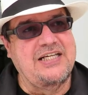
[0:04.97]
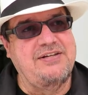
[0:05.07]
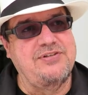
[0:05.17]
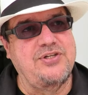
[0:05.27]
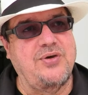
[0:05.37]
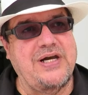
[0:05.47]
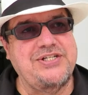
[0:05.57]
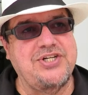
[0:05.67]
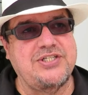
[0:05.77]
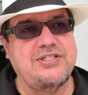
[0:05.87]
Even though I
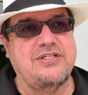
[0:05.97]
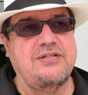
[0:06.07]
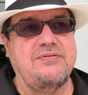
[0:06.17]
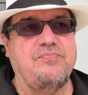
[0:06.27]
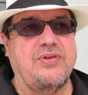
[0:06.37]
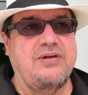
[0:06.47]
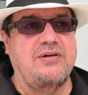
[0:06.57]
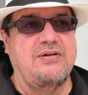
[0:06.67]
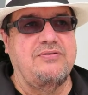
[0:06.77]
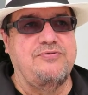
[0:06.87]
just
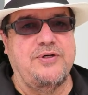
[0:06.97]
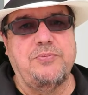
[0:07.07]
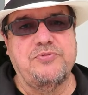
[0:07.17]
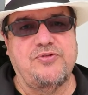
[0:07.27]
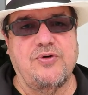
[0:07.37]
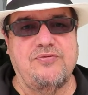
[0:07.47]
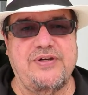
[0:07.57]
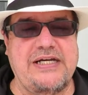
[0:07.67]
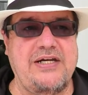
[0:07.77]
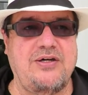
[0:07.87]
filmed for a
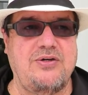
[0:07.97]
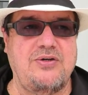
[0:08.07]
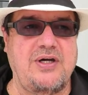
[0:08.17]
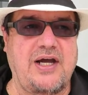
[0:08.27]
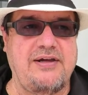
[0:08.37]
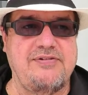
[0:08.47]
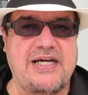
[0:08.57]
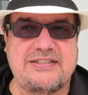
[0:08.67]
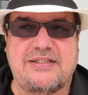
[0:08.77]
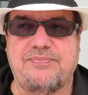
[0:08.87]
video, I've
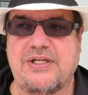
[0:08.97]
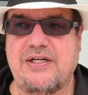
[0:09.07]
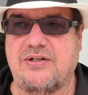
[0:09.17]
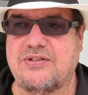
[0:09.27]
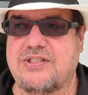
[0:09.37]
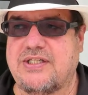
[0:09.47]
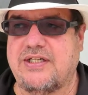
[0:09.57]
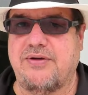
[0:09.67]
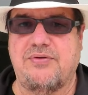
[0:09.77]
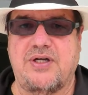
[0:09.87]
got something else that
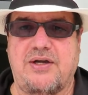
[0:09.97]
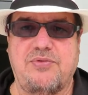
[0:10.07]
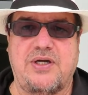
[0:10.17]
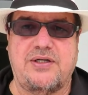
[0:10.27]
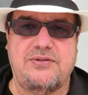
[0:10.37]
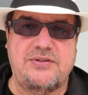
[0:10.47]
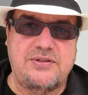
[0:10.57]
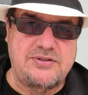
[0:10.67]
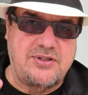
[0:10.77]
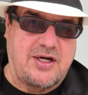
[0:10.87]
I, I want to
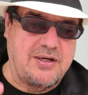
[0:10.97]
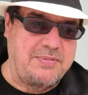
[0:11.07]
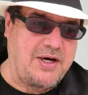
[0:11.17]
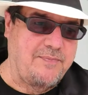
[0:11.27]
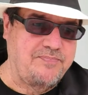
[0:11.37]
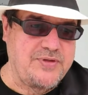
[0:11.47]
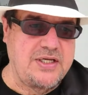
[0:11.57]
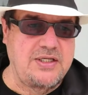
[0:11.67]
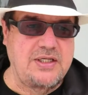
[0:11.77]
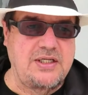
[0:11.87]
talk about.
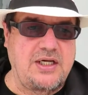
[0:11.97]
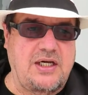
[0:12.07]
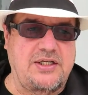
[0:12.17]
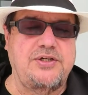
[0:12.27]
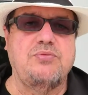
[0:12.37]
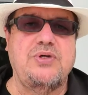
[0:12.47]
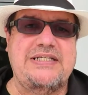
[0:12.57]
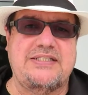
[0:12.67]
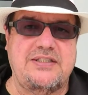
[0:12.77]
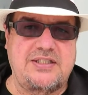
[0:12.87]
Uh, your
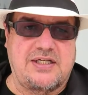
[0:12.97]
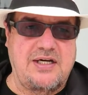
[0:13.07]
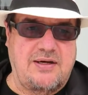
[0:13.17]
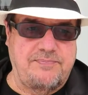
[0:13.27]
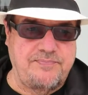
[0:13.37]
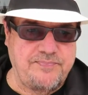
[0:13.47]
reason to come.